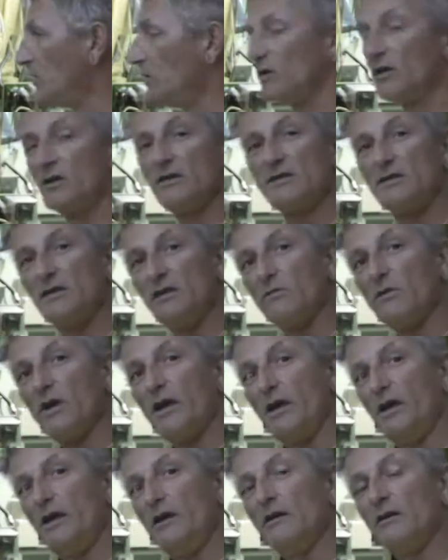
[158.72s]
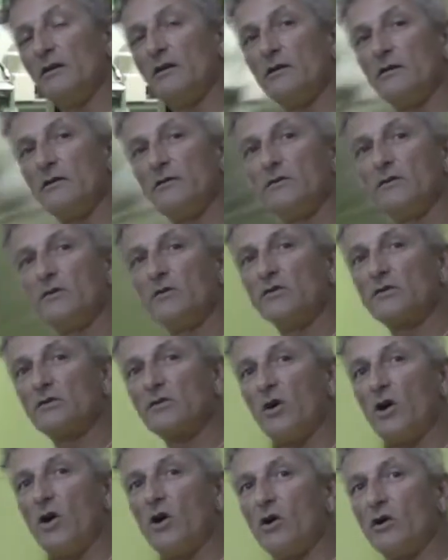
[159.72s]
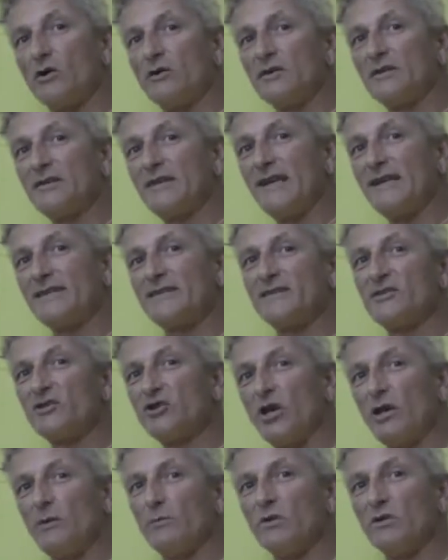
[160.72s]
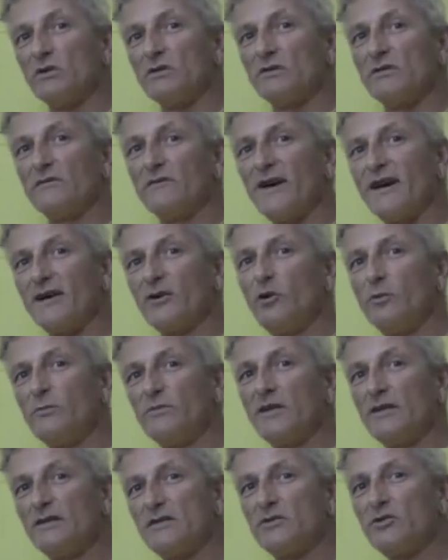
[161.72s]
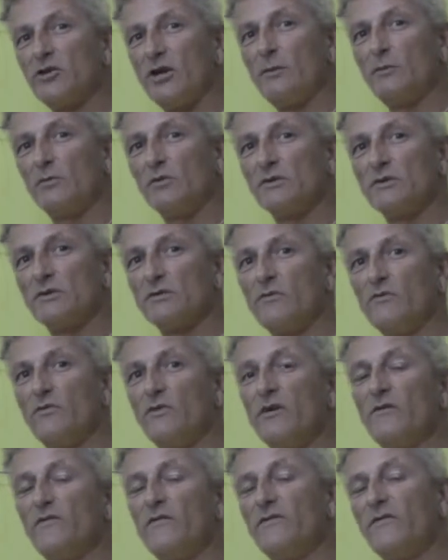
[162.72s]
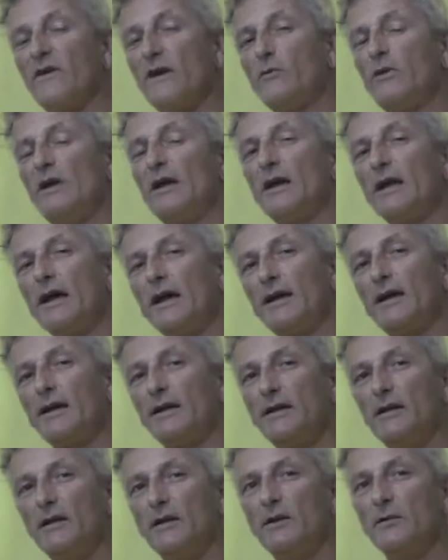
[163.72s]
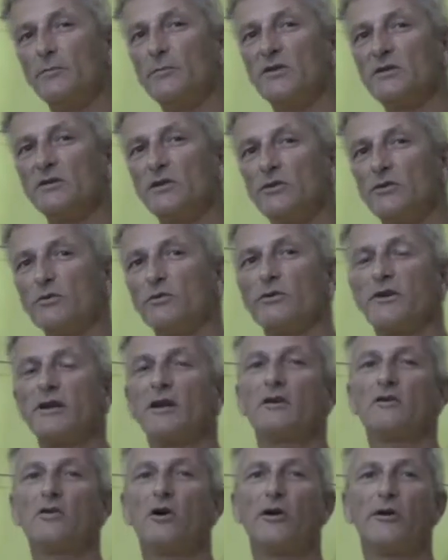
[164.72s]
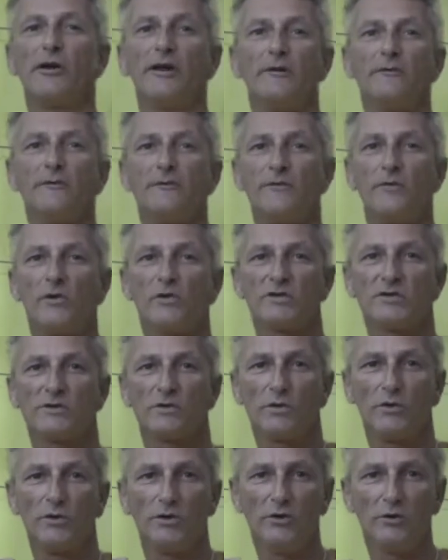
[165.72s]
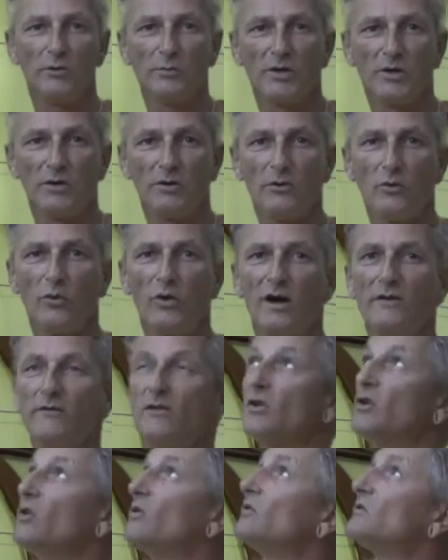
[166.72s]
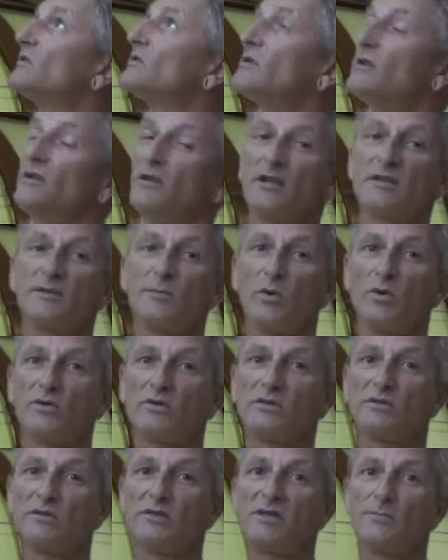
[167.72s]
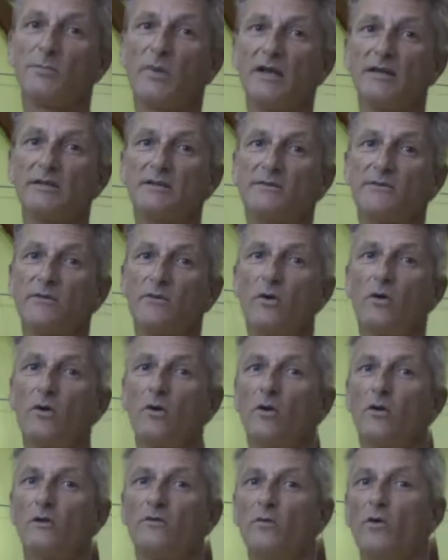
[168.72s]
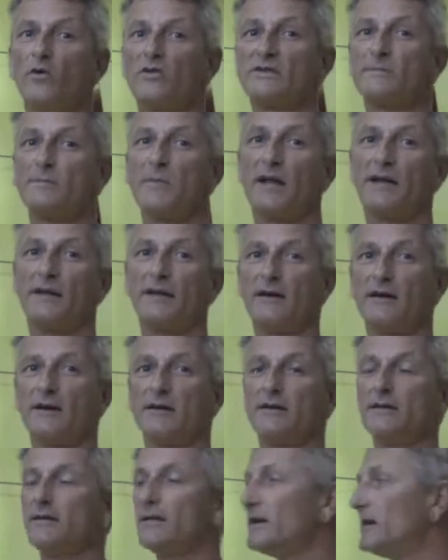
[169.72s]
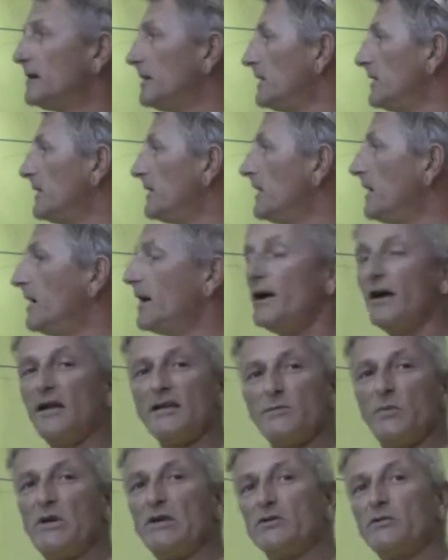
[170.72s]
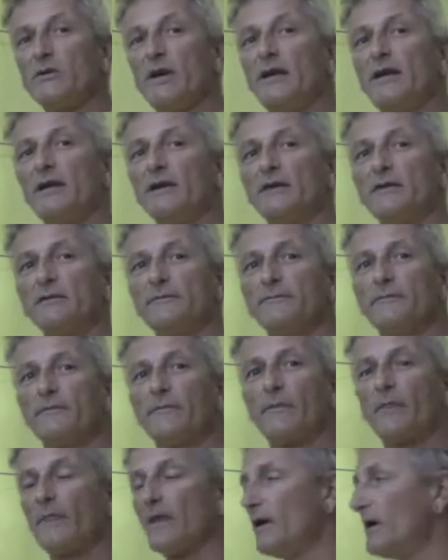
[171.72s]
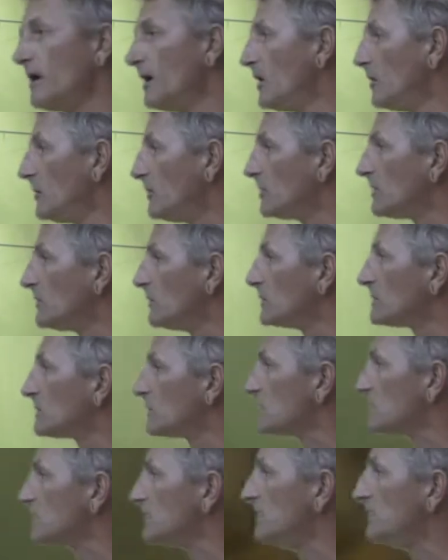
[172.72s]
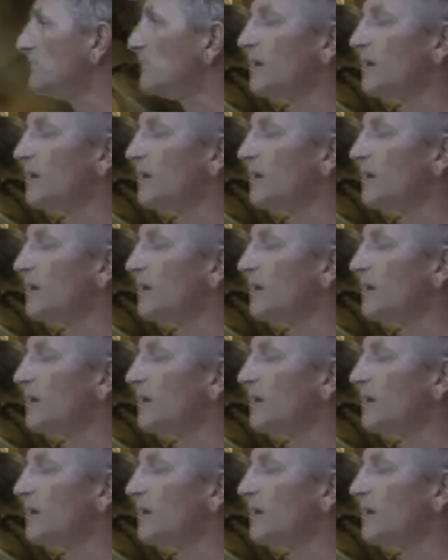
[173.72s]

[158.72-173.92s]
and you can see right here, those are the test chambers, the vacuum test chambers, where very likely Mr. Yuri Gagarin, first human who ever goes and explores the space for all of us, mankind, has been training in. You can also see